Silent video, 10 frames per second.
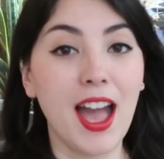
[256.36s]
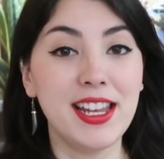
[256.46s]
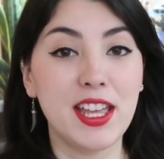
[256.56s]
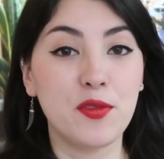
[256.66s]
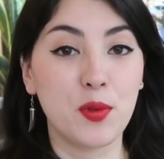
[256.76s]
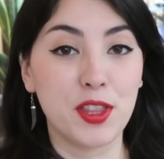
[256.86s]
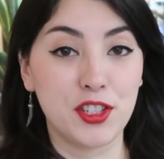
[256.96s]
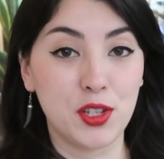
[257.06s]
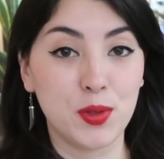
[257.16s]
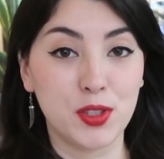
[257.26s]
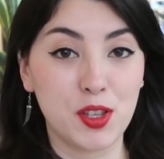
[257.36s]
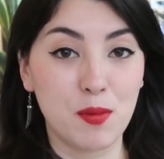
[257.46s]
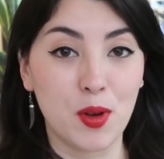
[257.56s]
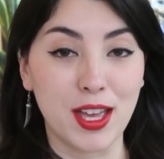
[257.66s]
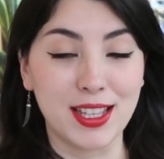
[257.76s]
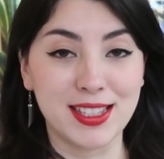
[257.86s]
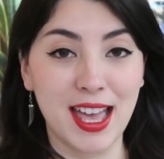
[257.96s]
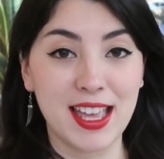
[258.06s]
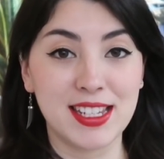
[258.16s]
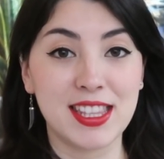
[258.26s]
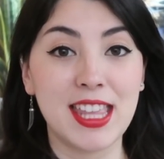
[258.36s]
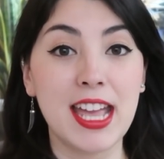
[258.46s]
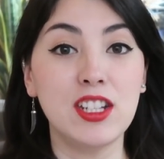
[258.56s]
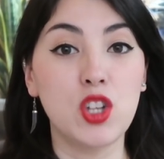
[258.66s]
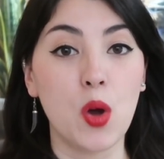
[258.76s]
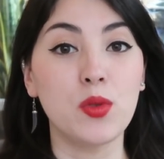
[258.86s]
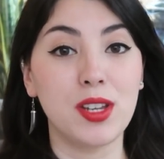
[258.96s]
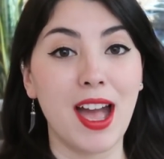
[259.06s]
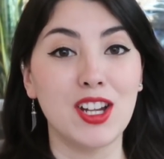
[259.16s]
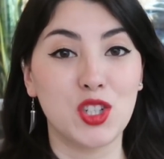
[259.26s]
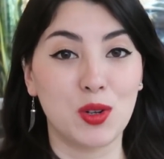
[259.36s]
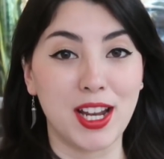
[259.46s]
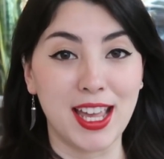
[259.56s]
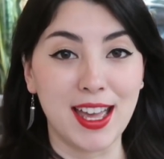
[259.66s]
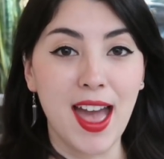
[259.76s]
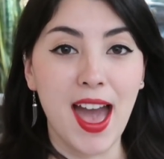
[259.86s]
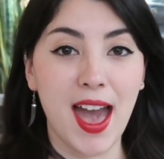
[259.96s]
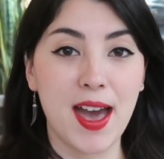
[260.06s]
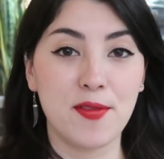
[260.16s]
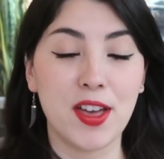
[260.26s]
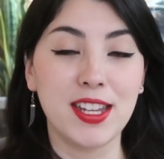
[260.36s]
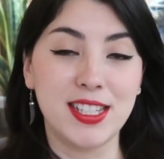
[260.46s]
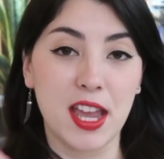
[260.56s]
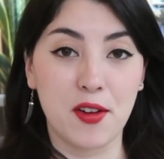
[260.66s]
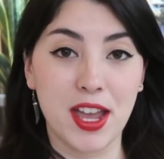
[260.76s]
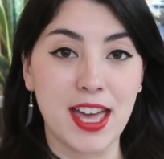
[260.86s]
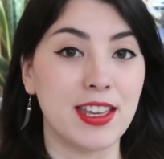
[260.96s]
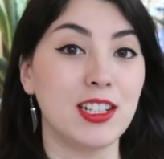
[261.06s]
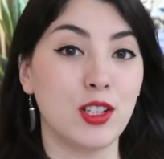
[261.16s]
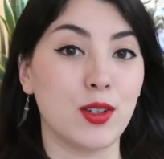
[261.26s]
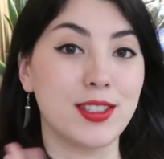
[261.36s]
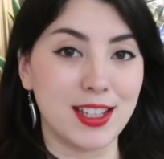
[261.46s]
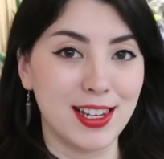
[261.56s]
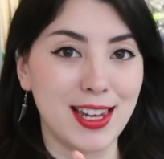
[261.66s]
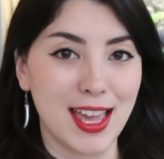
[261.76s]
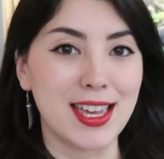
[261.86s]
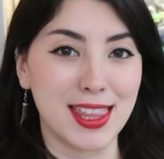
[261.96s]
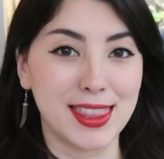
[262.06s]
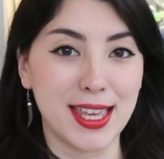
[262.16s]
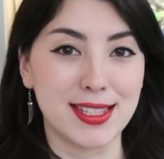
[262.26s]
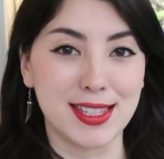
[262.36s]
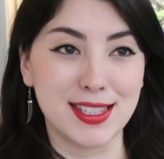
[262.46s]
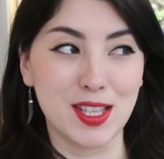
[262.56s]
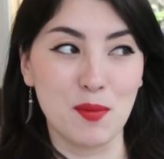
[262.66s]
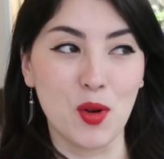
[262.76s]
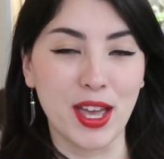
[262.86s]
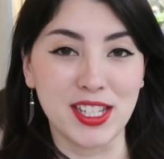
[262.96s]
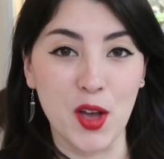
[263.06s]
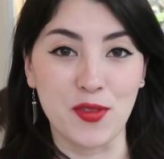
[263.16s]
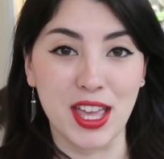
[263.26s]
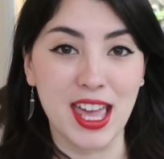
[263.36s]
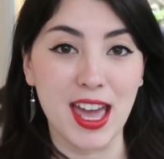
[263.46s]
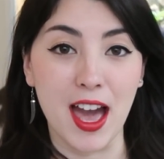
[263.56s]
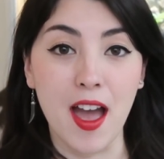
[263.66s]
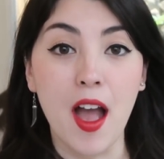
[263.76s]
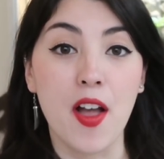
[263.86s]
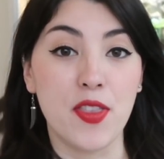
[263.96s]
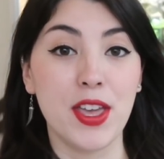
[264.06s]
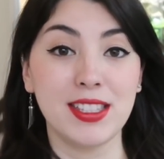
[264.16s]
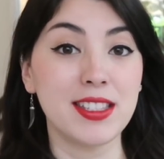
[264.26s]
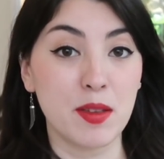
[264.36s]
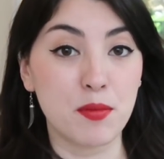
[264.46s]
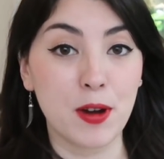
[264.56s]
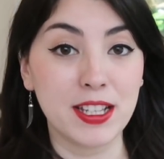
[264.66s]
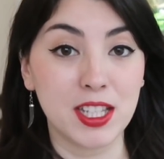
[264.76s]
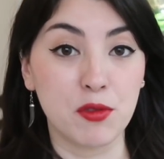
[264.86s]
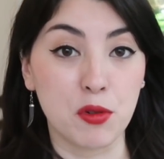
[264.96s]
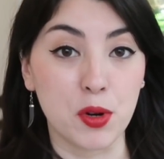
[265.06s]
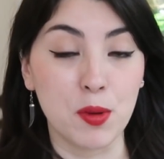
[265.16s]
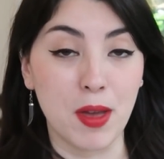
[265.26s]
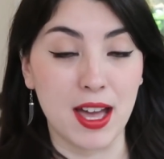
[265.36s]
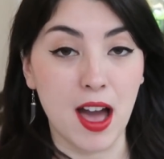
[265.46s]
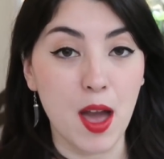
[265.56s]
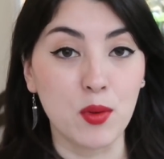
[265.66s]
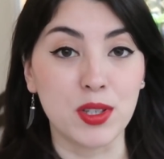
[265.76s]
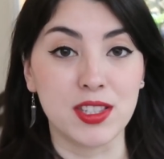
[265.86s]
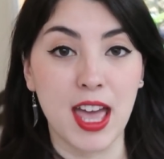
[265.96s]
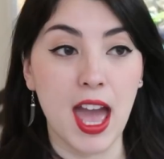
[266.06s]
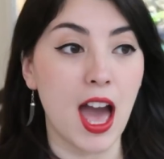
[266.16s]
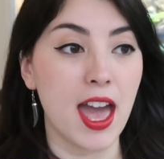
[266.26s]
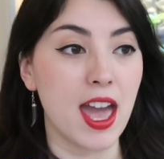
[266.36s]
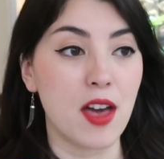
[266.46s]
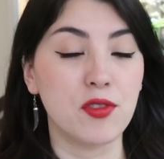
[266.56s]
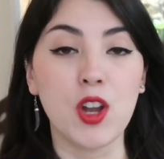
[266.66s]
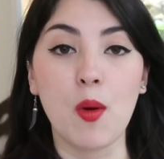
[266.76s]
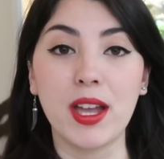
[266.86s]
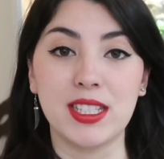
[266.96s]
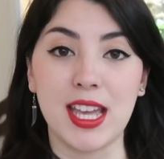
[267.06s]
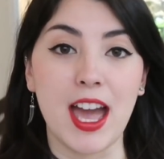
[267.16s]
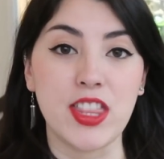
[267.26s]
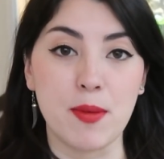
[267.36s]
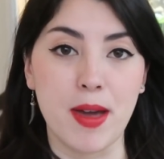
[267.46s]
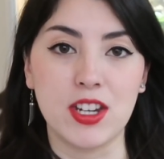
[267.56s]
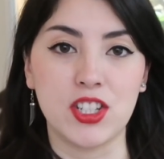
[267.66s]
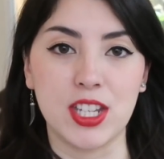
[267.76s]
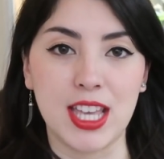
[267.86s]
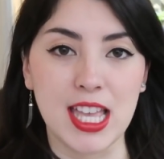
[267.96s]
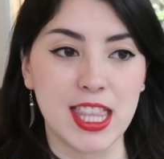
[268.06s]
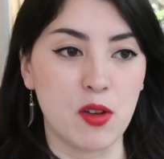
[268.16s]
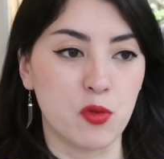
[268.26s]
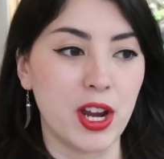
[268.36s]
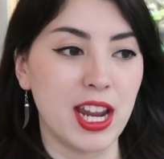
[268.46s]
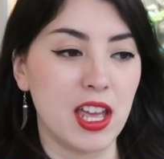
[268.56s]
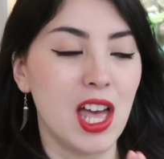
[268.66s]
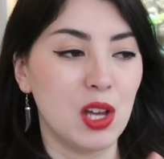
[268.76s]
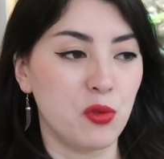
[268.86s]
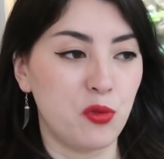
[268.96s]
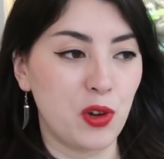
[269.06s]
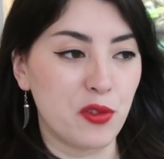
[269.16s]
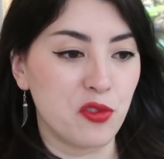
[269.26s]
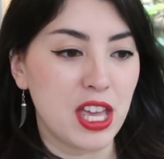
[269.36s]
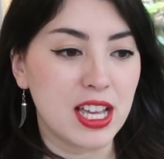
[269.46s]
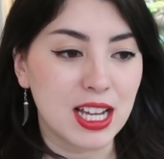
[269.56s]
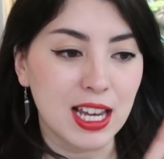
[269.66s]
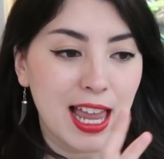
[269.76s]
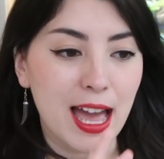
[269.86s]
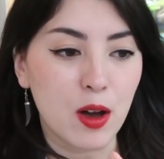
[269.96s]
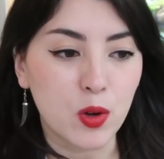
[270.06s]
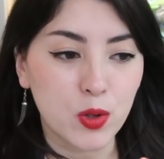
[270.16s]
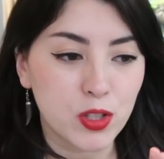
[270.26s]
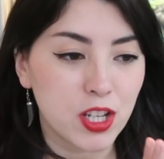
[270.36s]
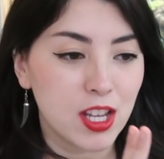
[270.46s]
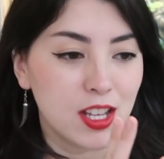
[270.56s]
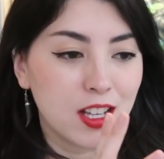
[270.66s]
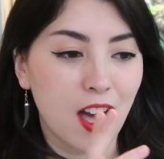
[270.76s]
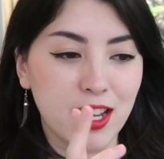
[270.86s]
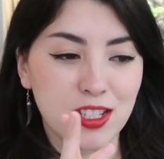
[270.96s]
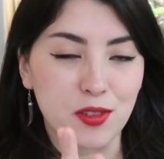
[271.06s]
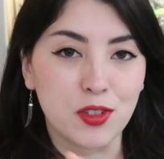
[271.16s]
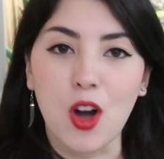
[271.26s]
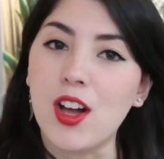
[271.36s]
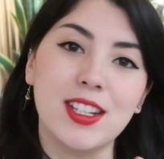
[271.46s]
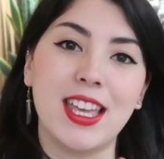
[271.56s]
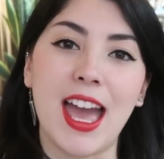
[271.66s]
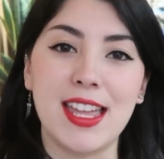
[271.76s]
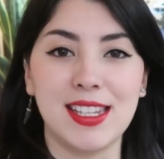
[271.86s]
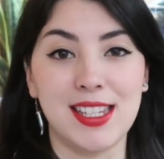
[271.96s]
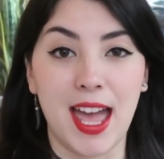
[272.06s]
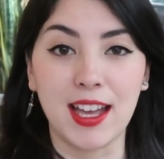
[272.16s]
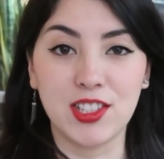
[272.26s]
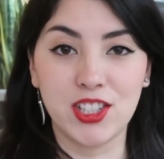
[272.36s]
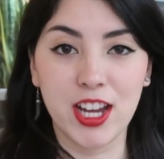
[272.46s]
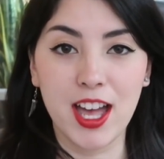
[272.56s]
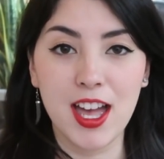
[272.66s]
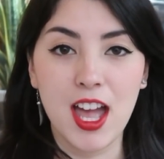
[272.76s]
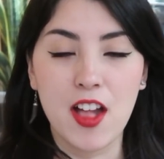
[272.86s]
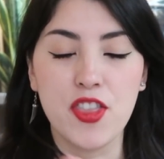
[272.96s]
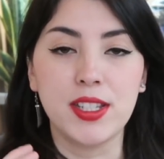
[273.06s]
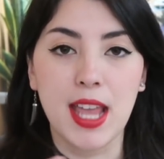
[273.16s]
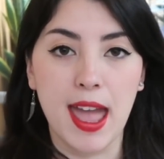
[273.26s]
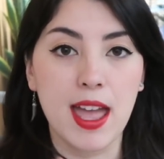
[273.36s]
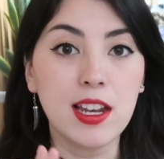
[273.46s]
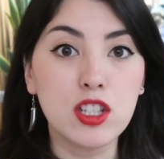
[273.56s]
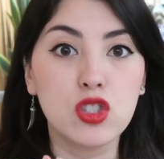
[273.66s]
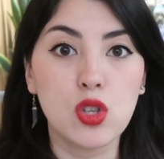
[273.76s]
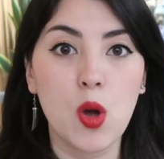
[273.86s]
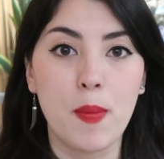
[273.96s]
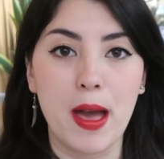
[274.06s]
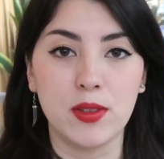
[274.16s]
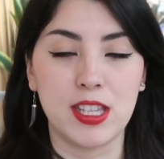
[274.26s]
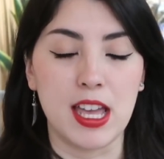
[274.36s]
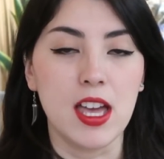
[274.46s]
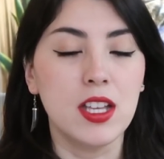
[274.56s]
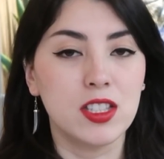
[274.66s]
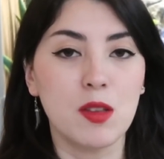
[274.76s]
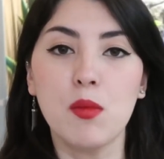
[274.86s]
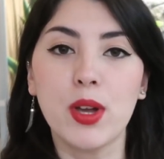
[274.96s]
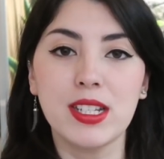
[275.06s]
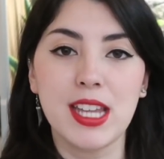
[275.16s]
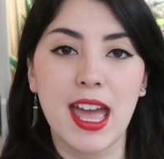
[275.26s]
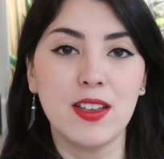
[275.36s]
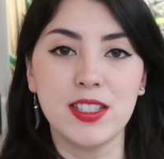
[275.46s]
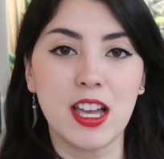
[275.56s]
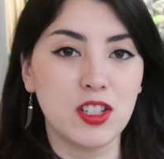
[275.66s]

I live with 2 Samoyeds and they don't naturally have a derriere that looks like this Samoyed over here. This is impressive grooming, I will say. I have no idea how they managed to get that really fluffy cloud kind of cotton candy texture. The tail is so bouncy. Samoyed tails